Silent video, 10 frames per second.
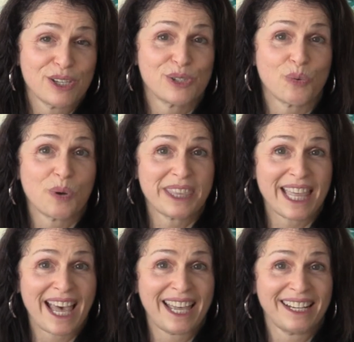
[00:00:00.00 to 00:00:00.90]
So with
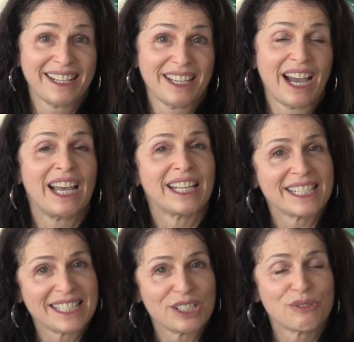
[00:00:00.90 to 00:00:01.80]
that, I'd
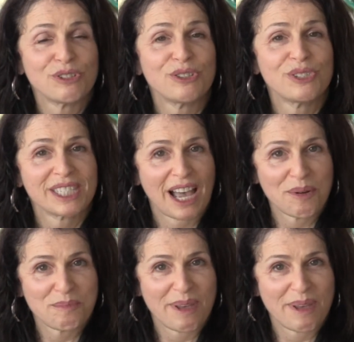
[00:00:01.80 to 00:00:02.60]
like to introduce Scott